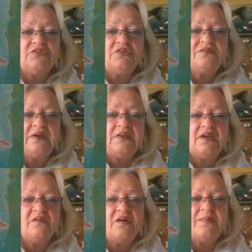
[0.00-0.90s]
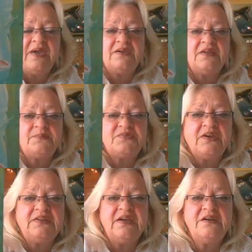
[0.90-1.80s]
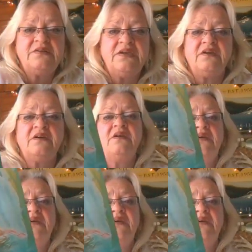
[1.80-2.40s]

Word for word: can do right now. I'm hanging upside down here,